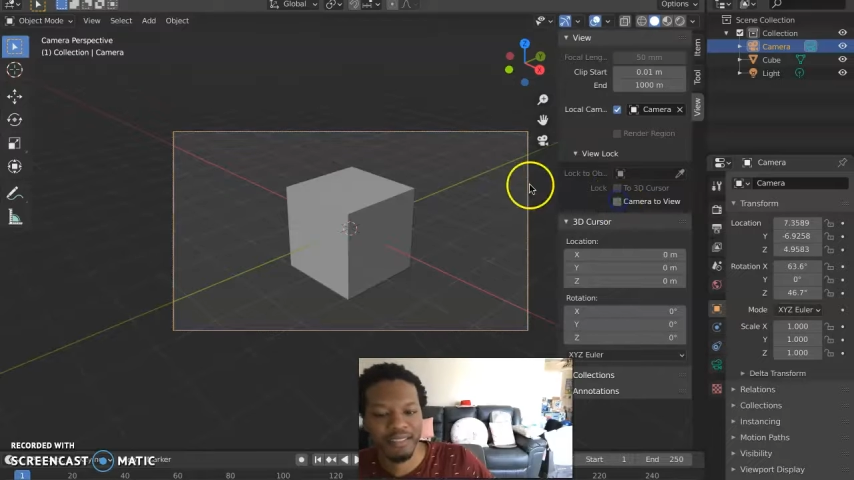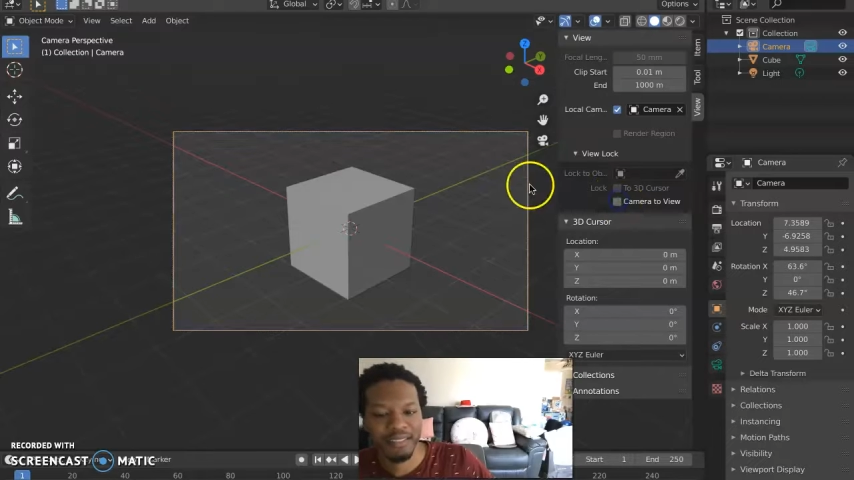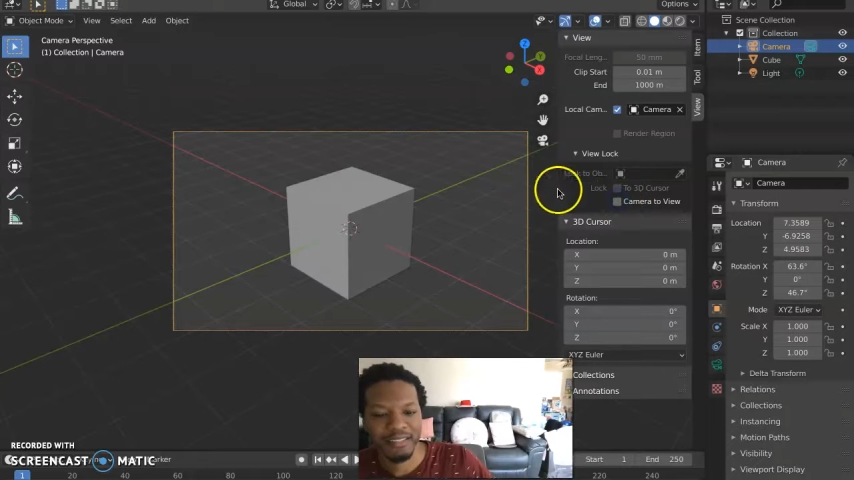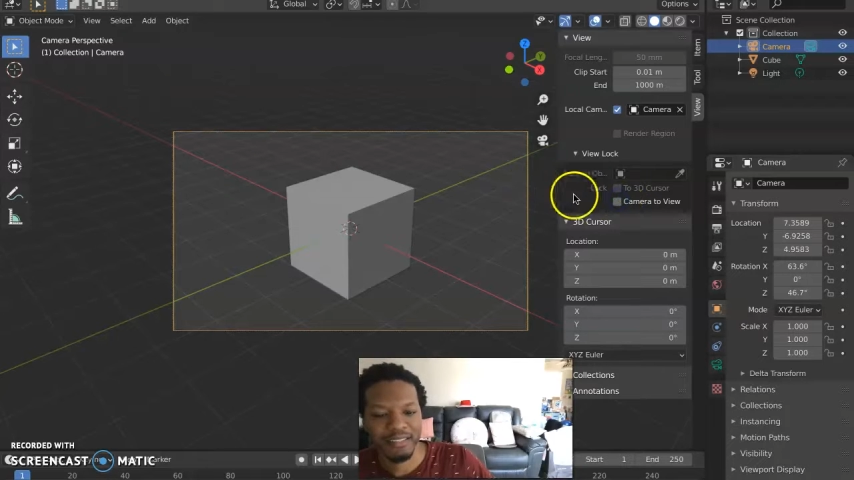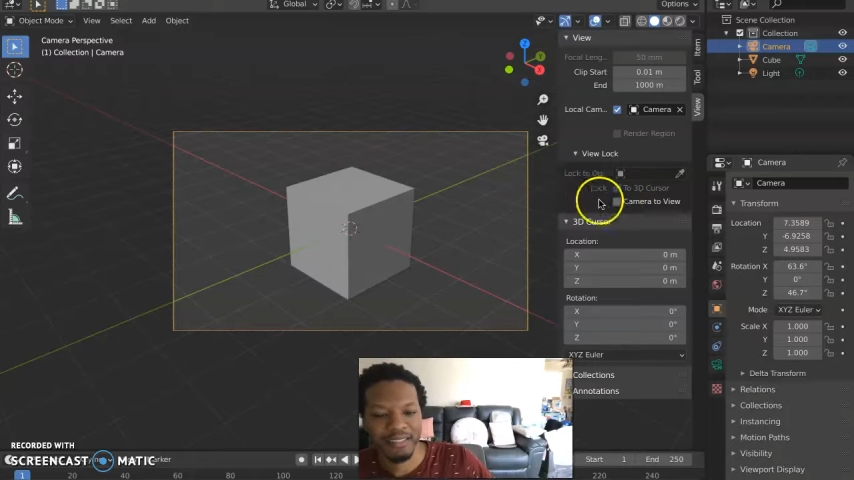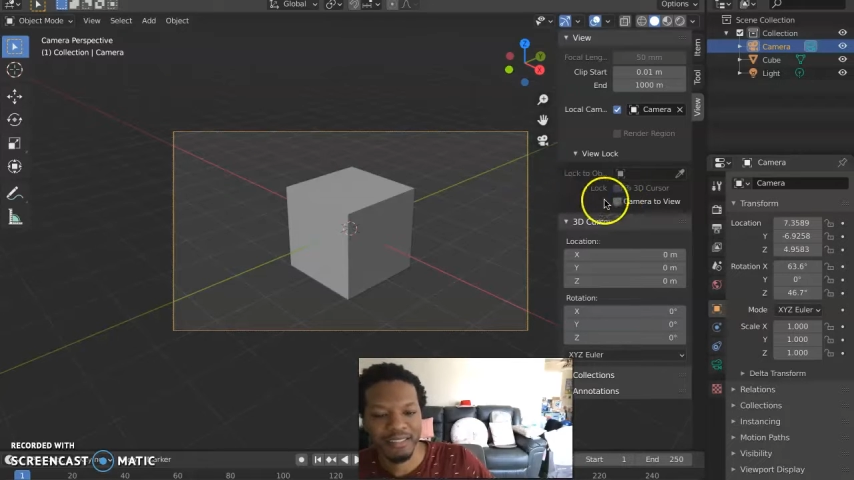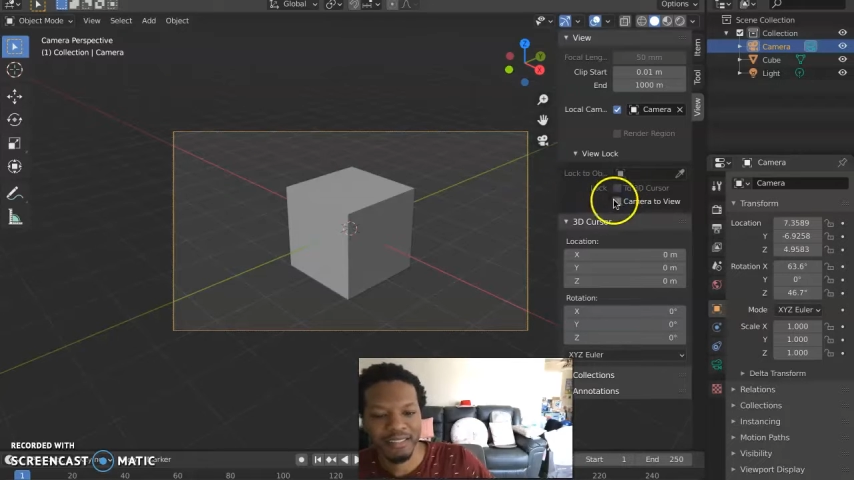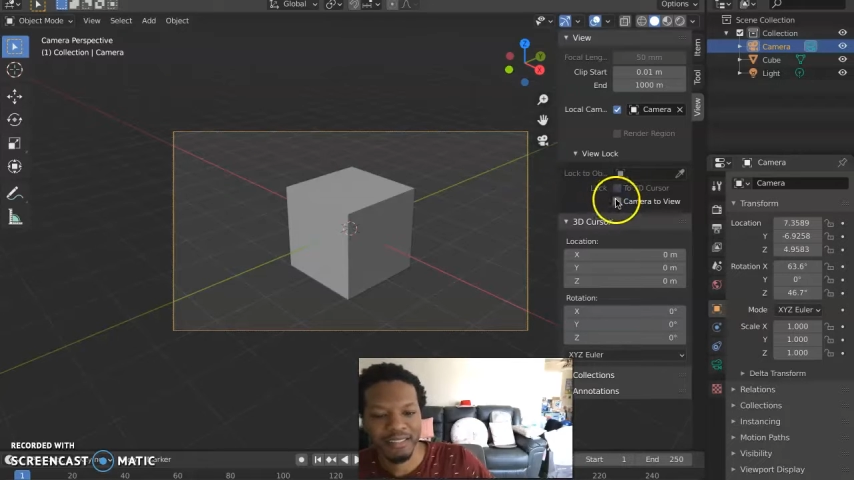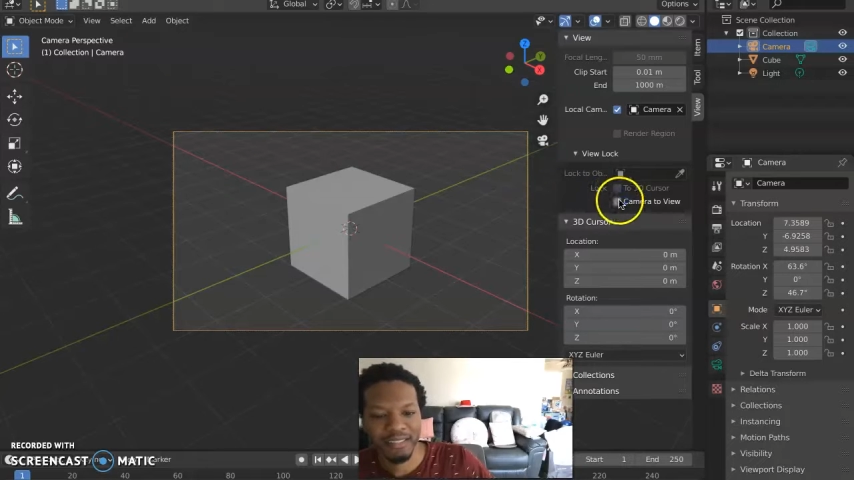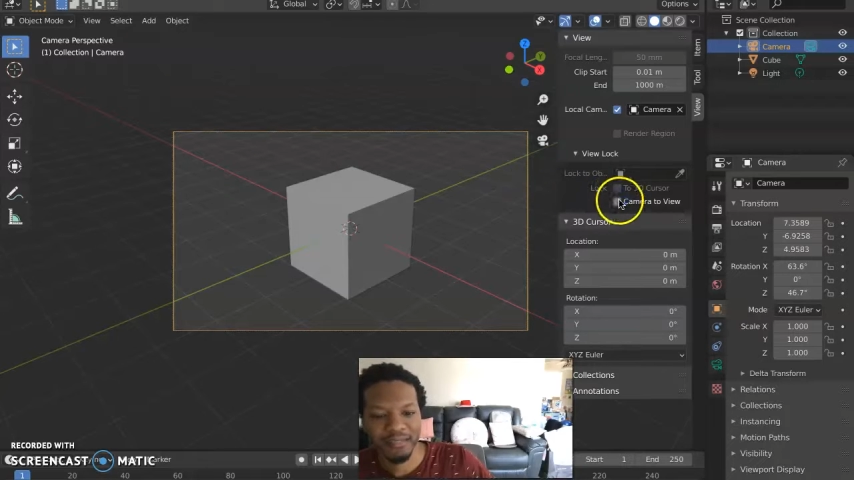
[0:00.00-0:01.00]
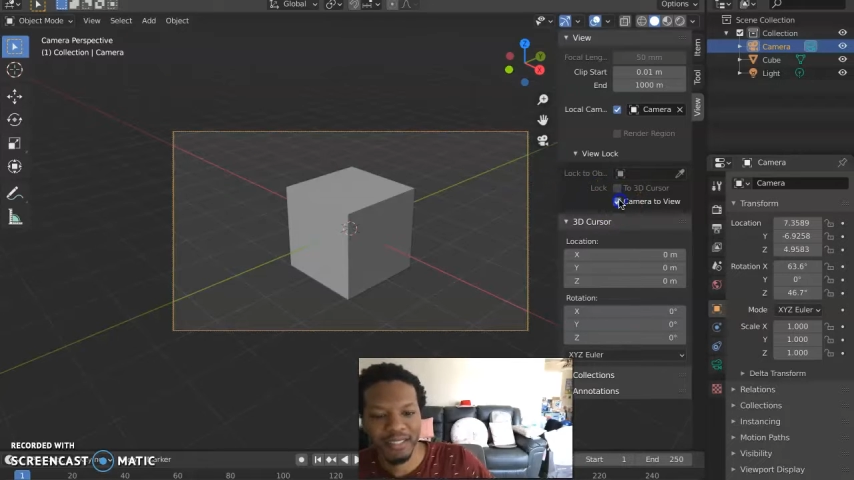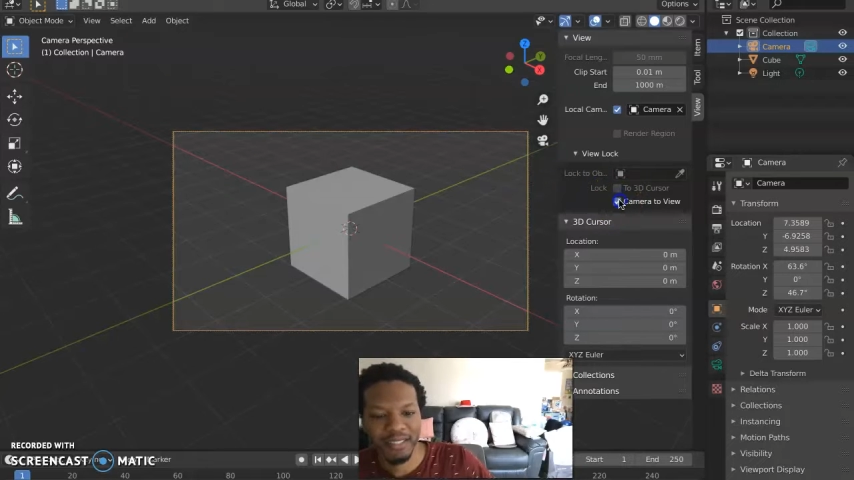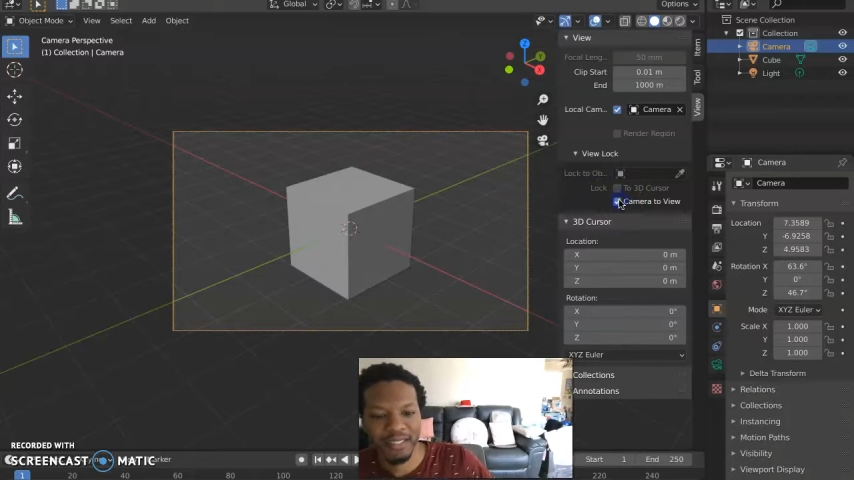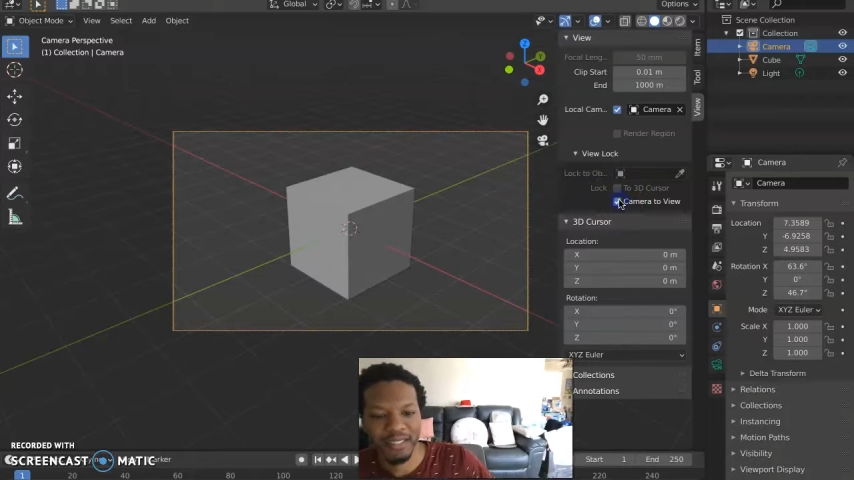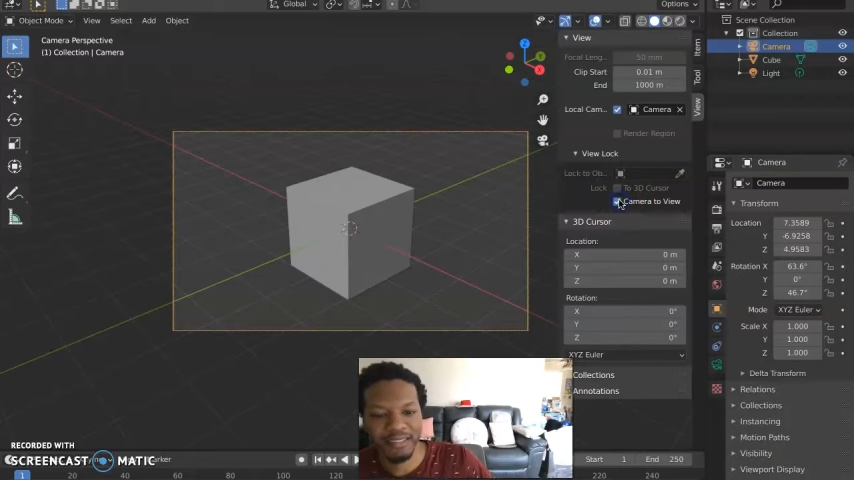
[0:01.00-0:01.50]
Now you see, when I
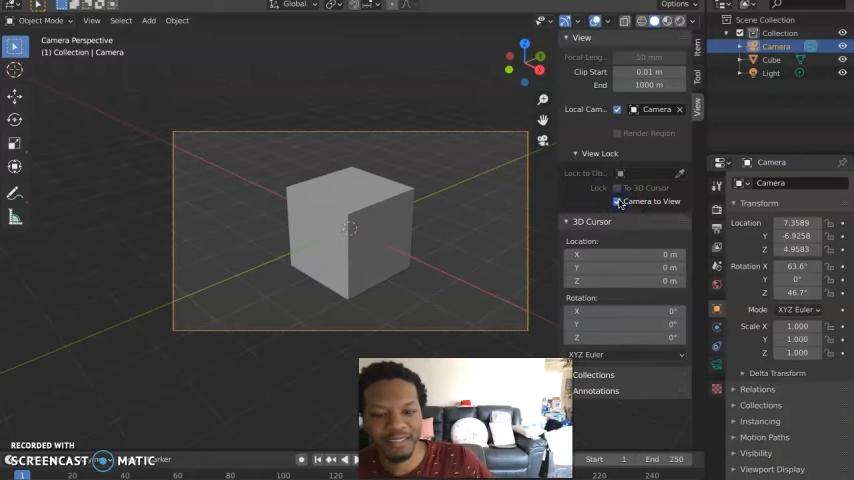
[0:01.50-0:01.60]
click